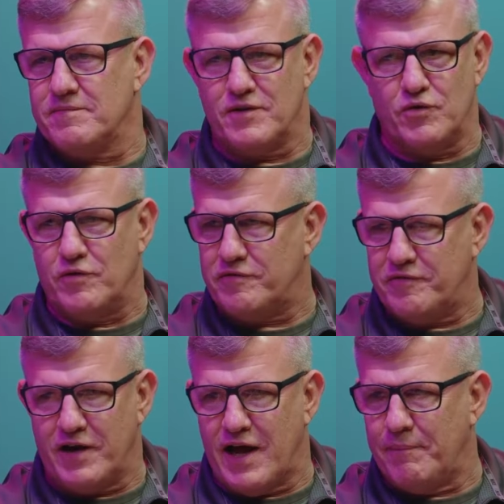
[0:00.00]
you know, a
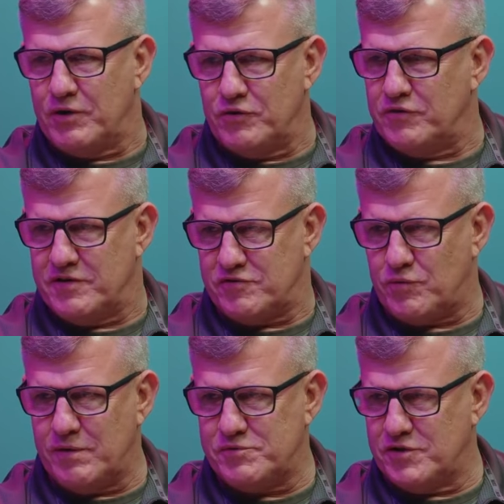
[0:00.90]
phenomenal
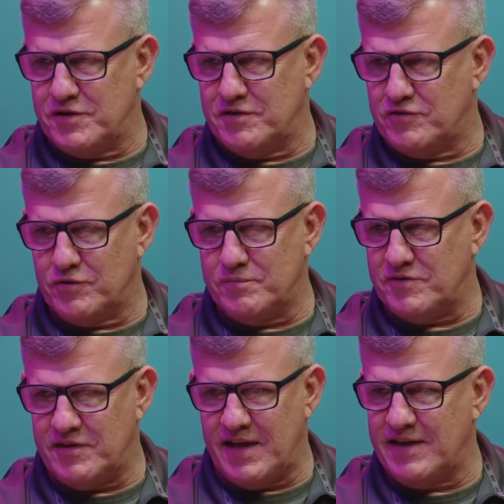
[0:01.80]
disruption in terms
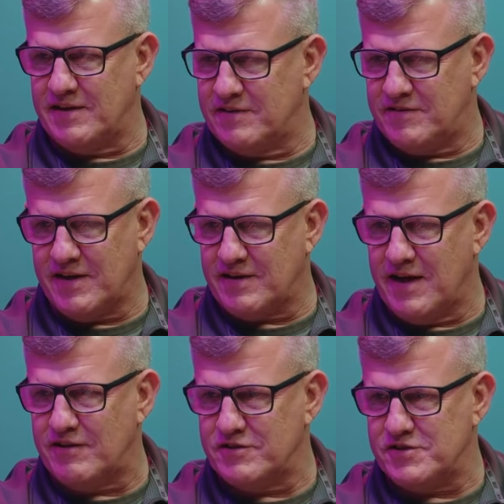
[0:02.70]
of data and
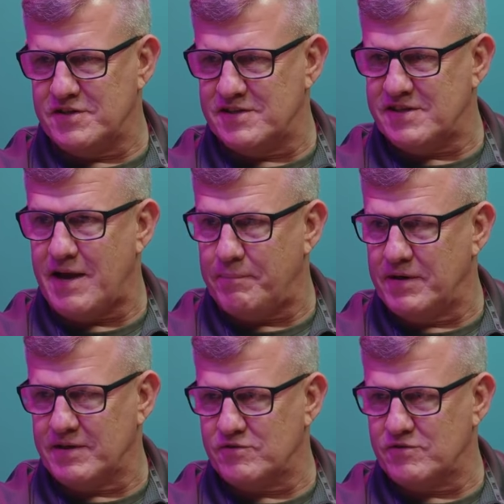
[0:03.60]
technology that's happening.